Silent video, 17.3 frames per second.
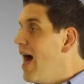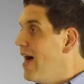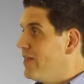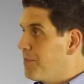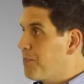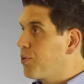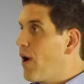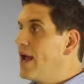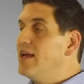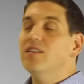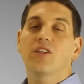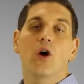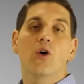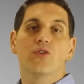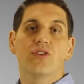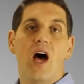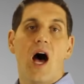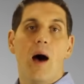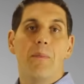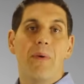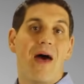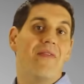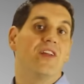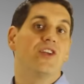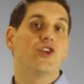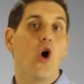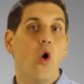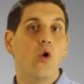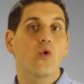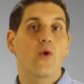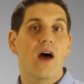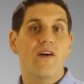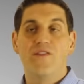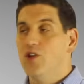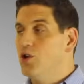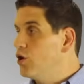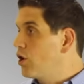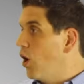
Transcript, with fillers: and the price goes up and the total revenue